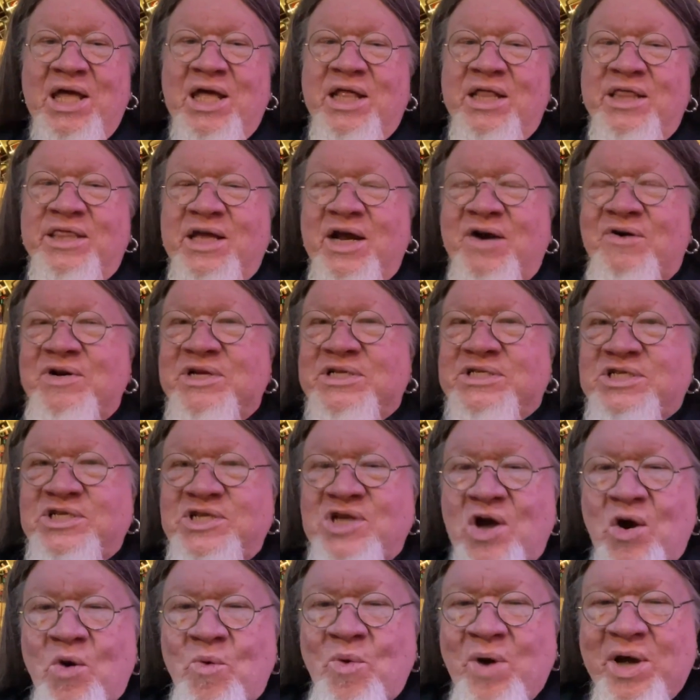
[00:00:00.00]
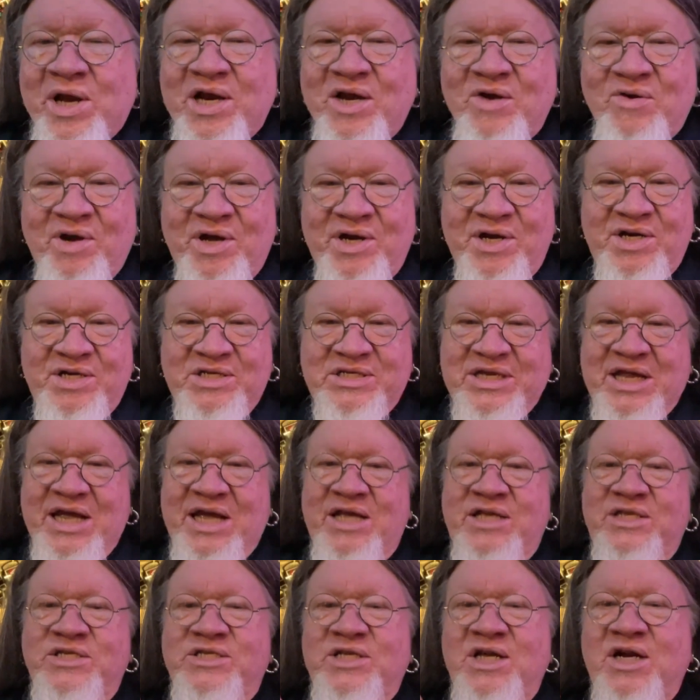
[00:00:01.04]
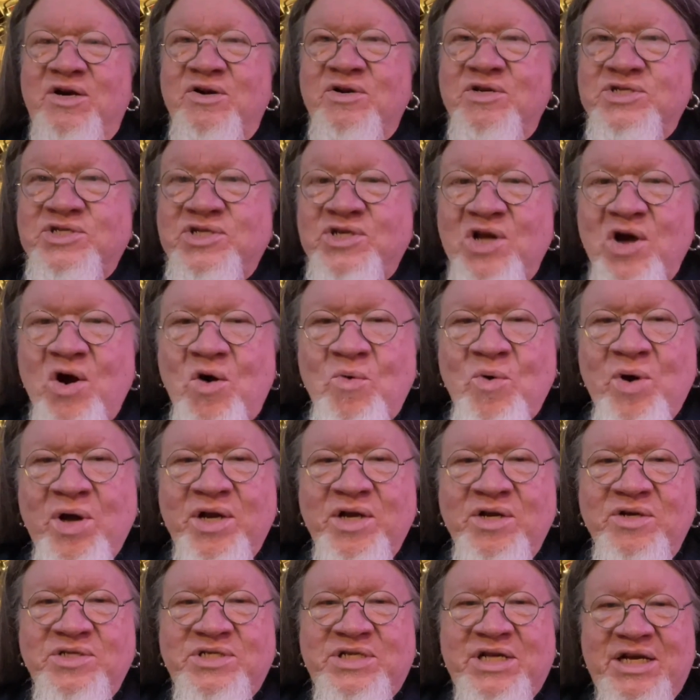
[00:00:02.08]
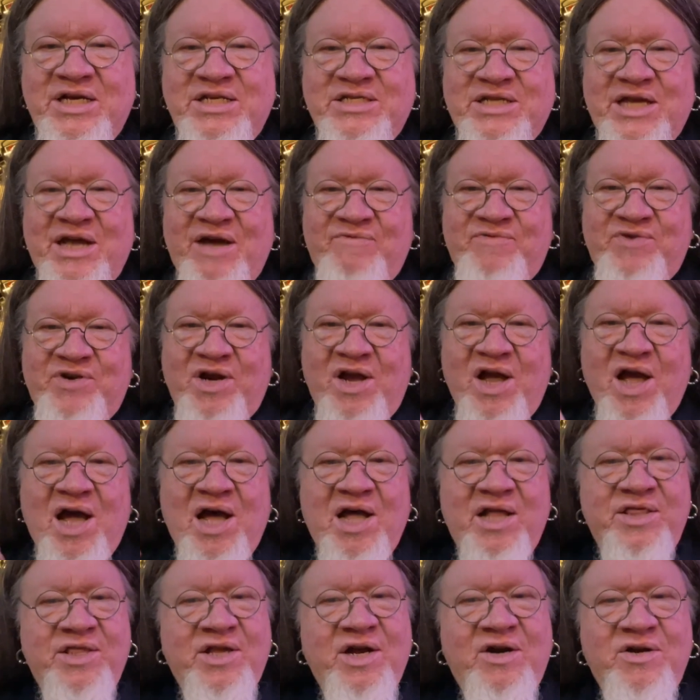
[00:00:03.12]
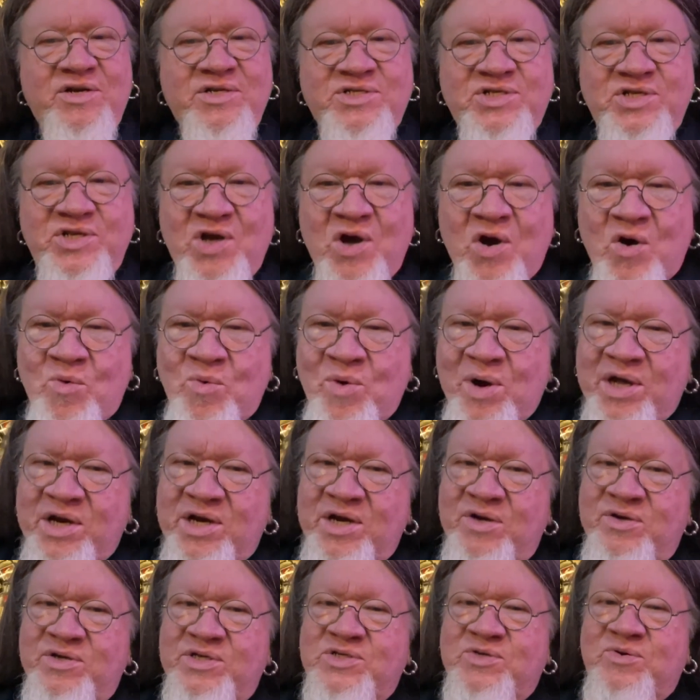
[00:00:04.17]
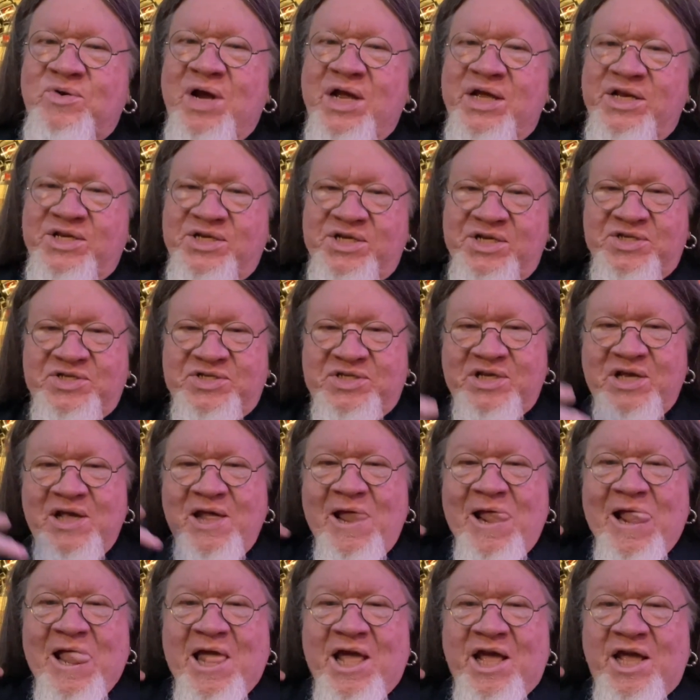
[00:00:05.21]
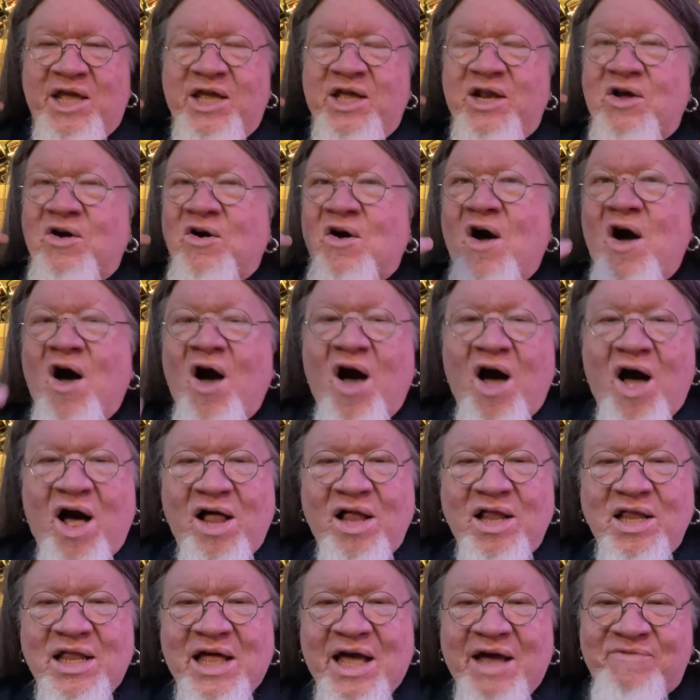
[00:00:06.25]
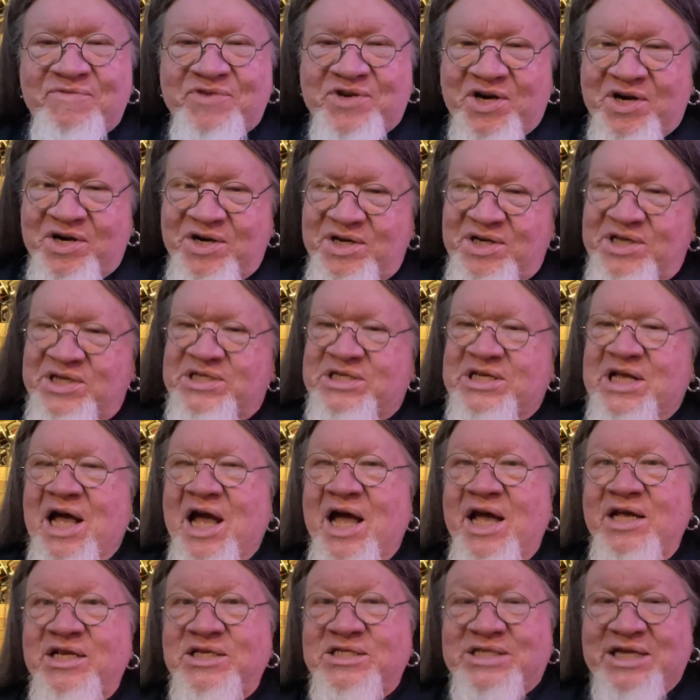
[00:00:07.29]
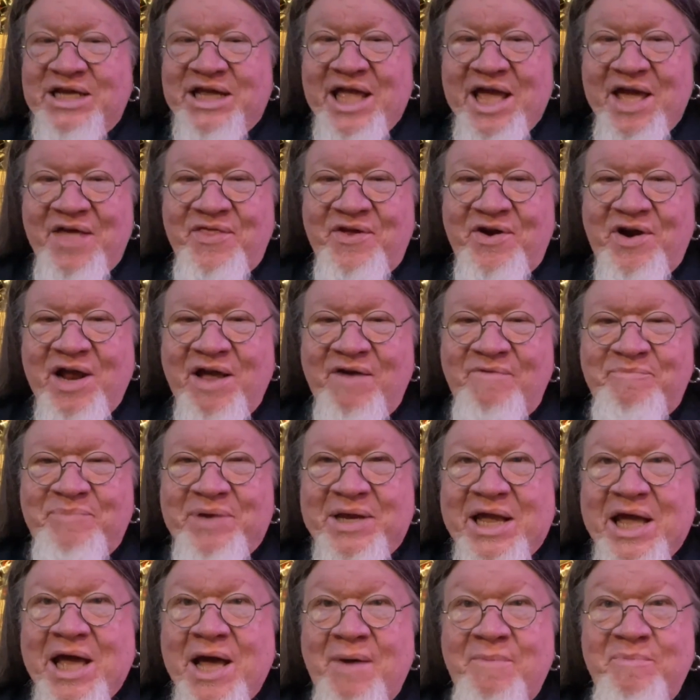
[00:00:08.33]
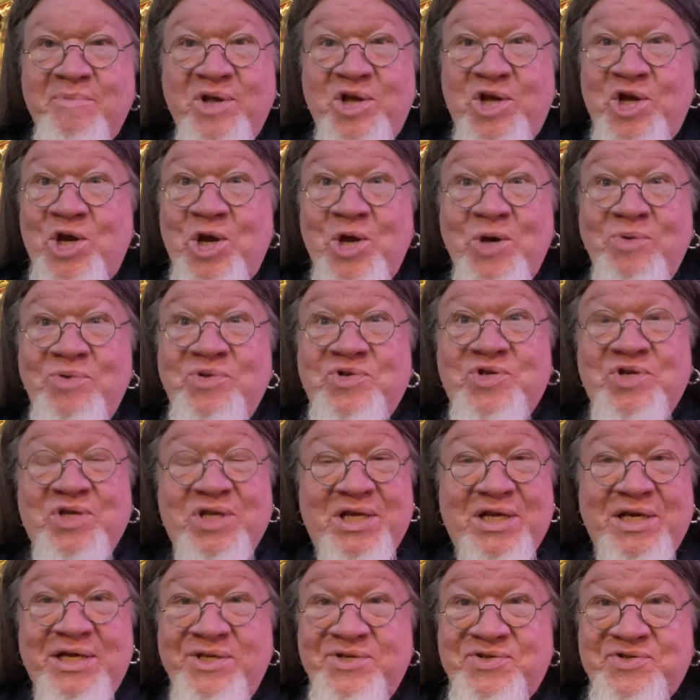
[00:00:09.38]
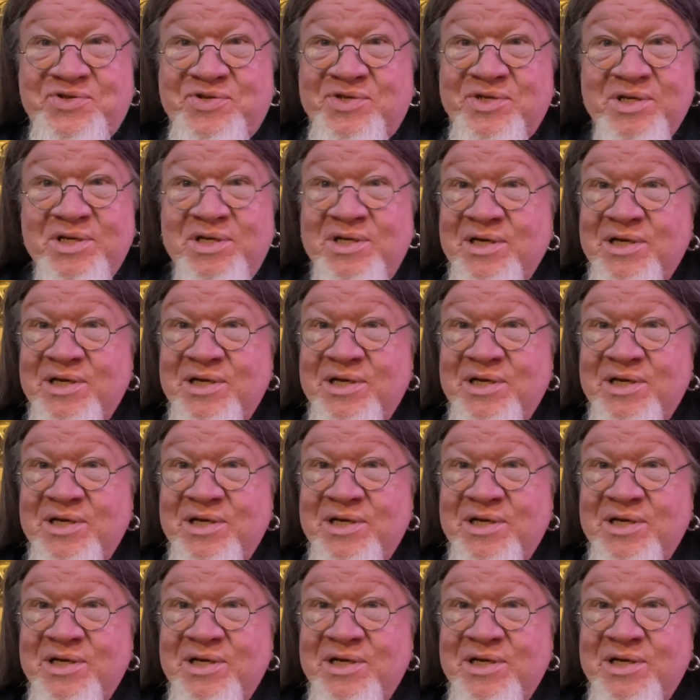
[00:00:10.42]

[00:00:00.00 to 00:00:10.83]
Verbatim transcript: There is no one who understands. There is no one who seeks after God. There is no one who is righteous. You know, all have turned aside, together have become useless.